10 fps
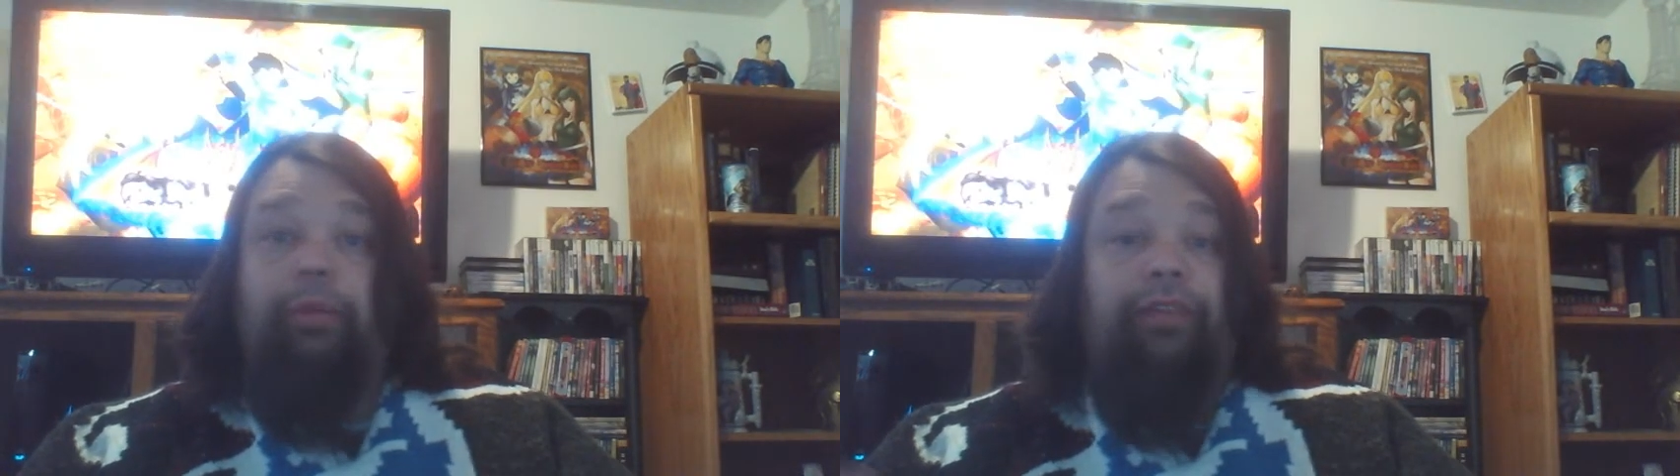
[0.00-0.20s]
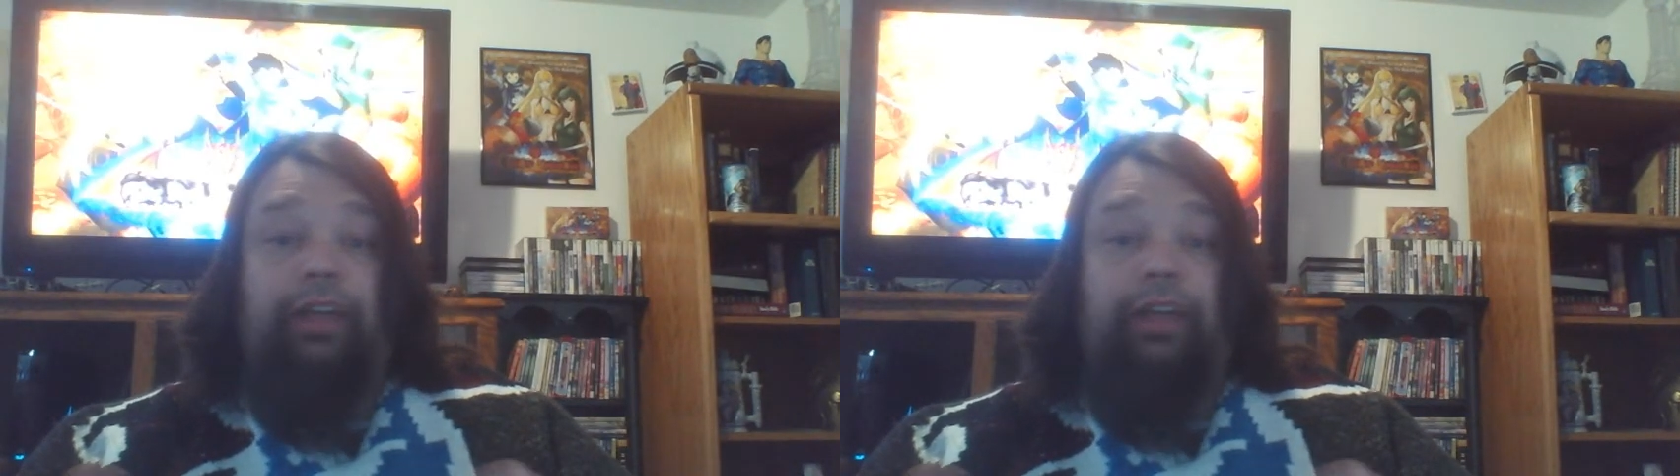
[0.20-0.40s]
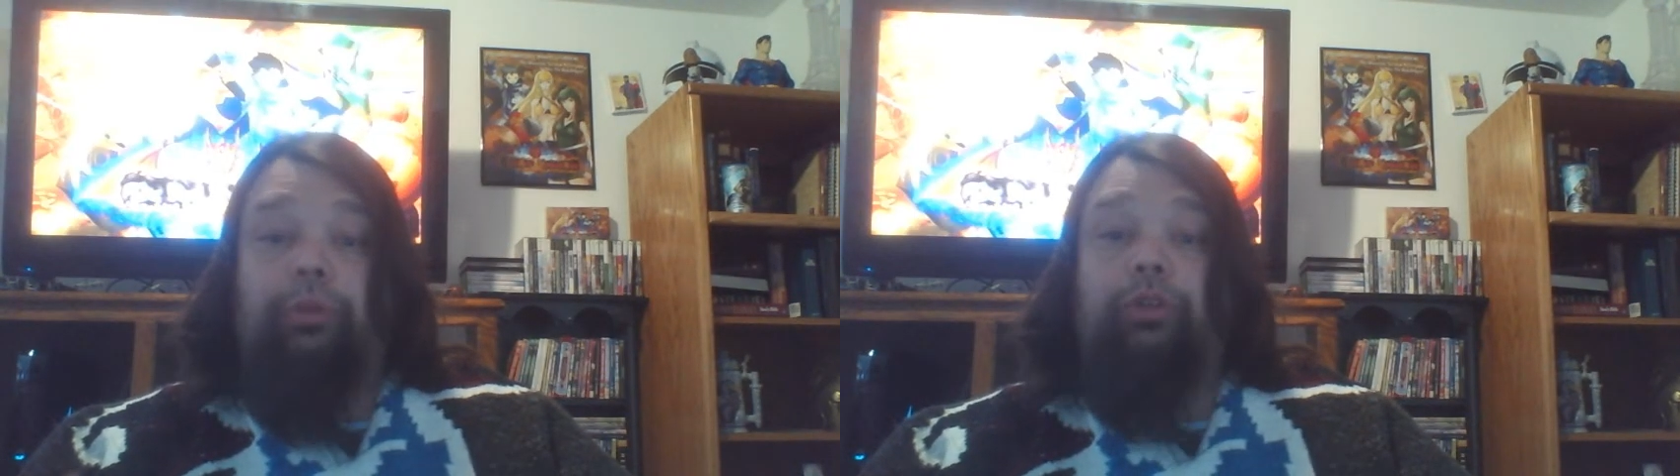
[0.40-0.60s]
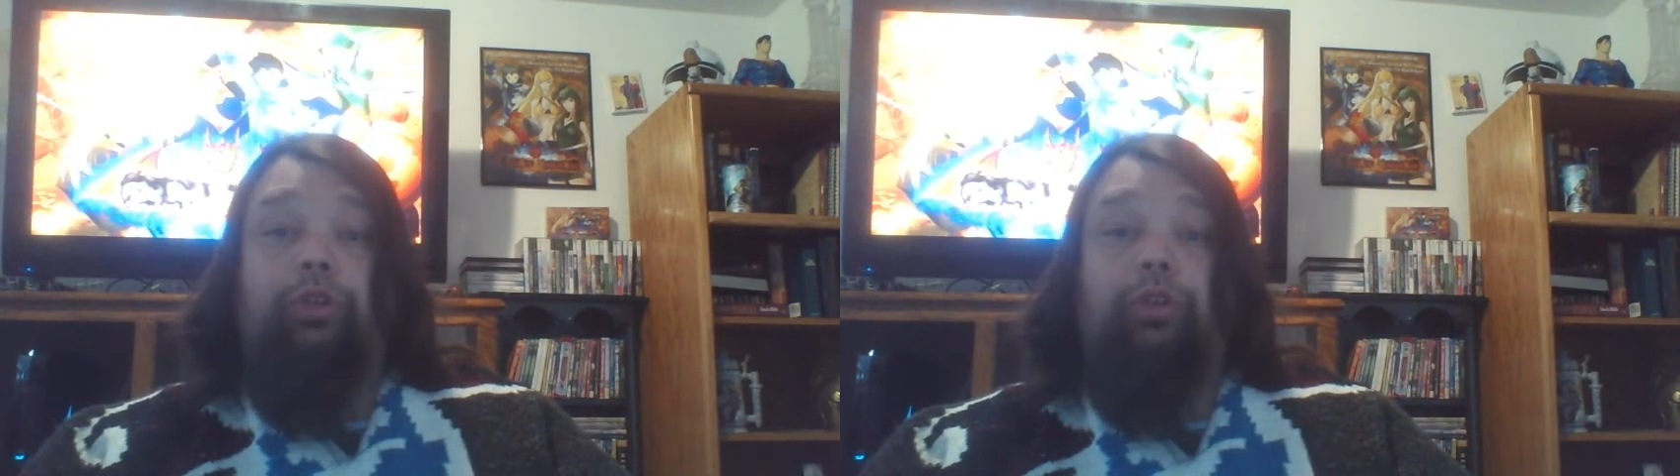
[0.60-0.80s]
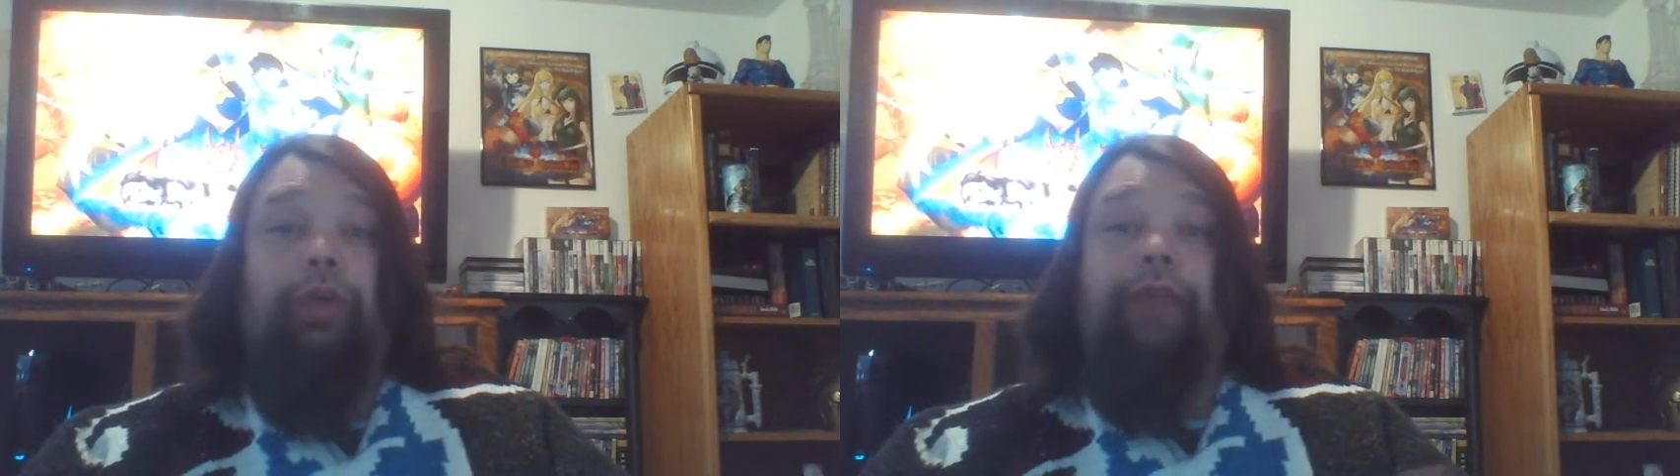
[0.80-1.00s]
available
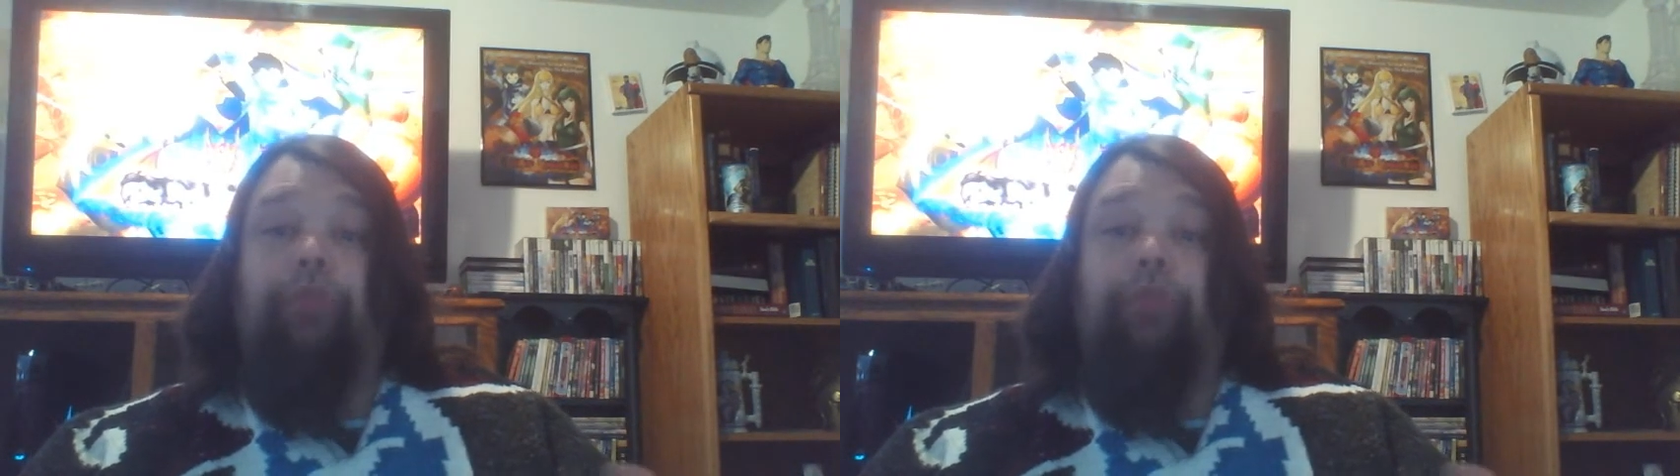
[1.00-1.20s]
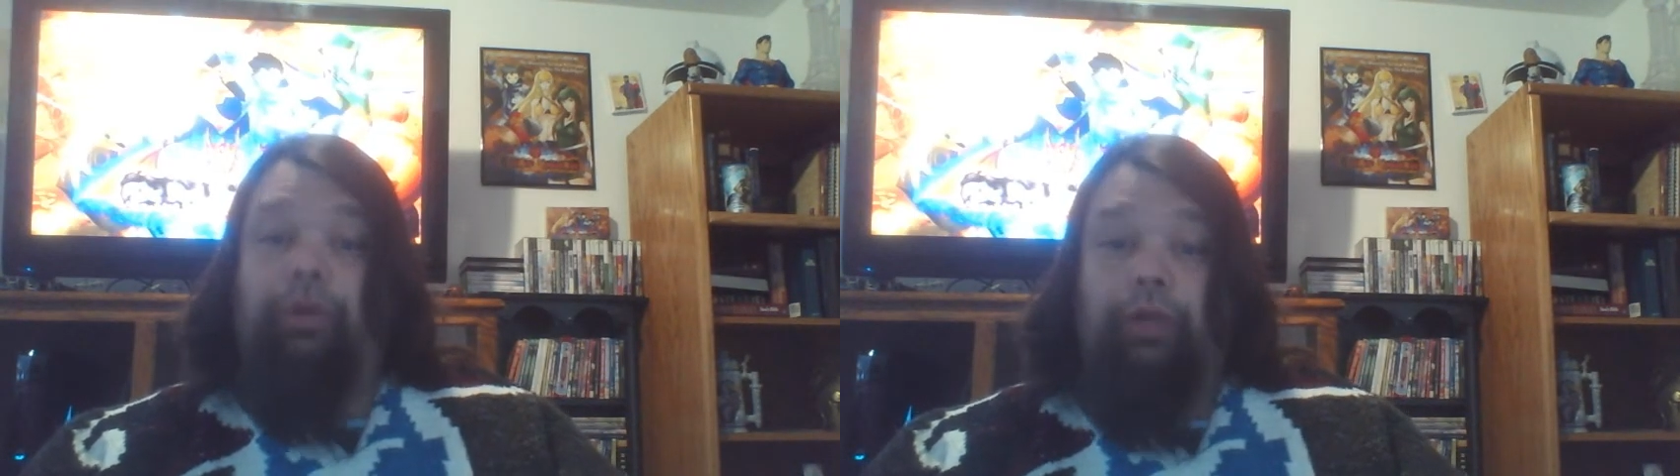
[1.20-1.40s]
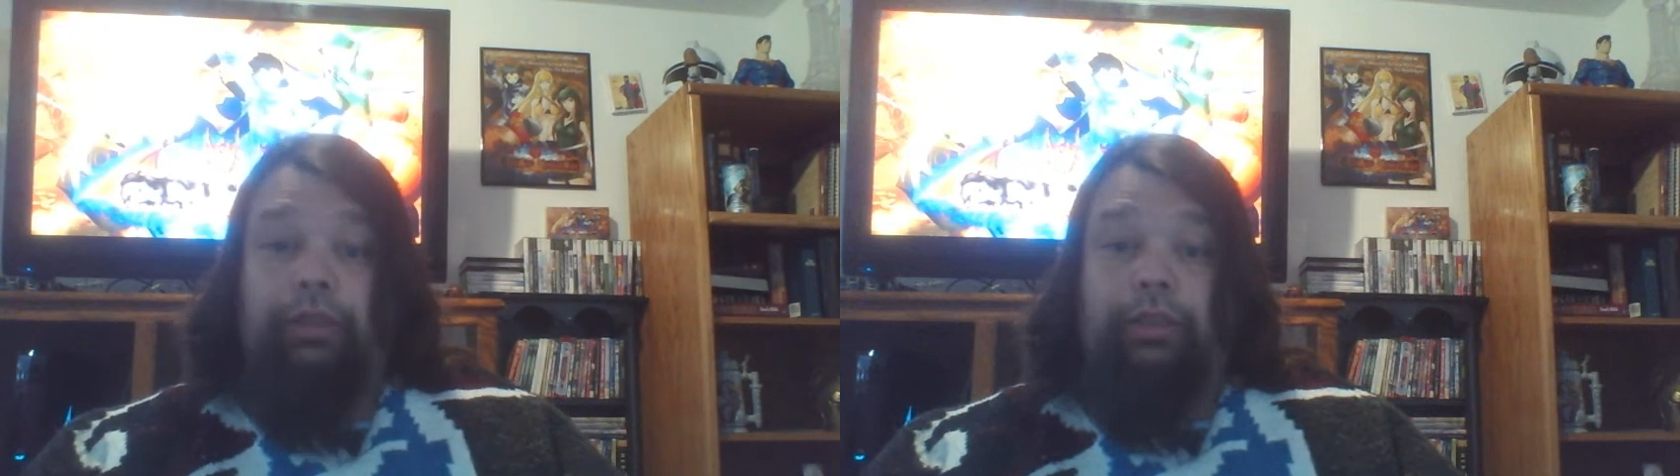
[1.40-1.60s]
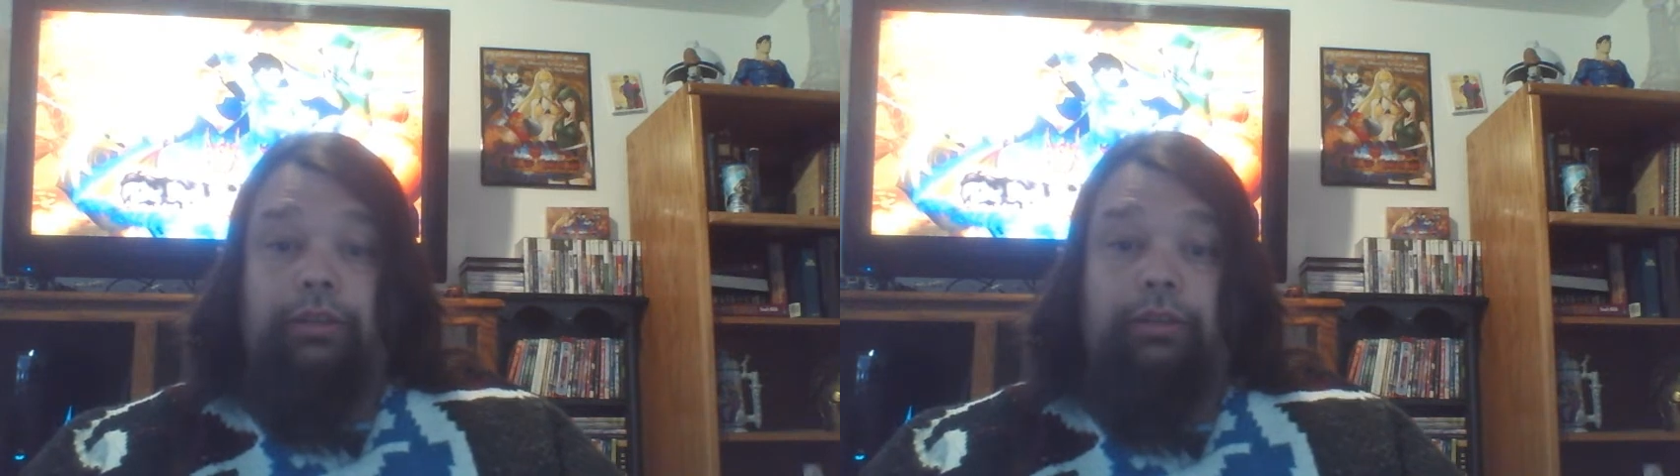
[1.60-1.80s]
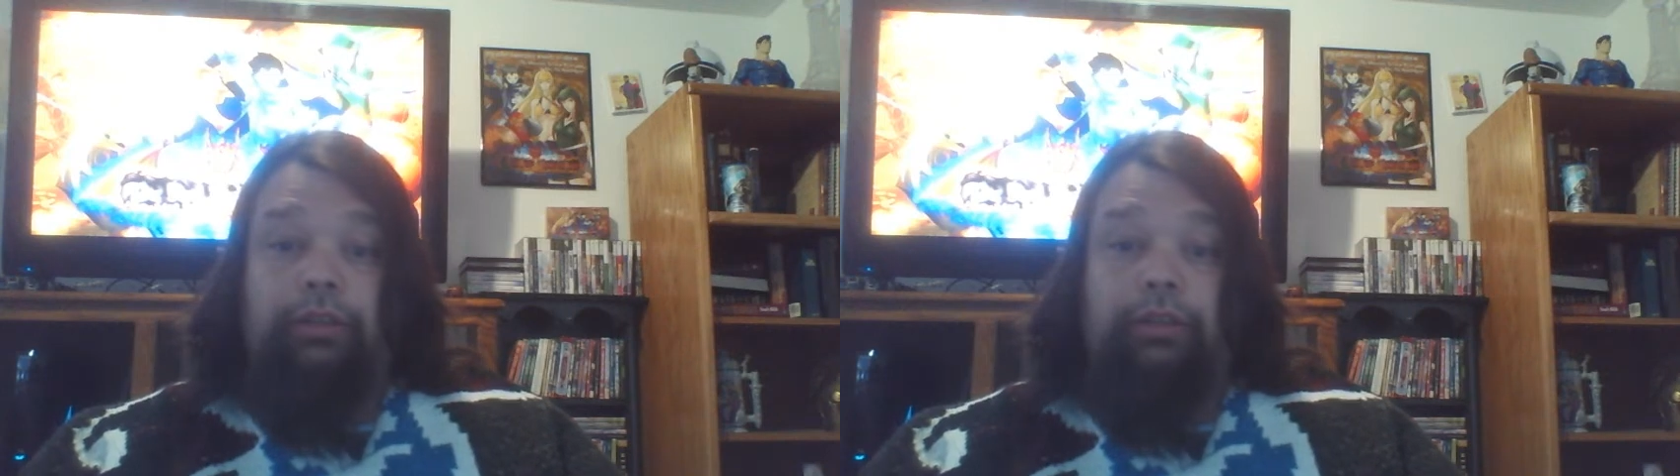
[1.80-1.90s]
to everyone.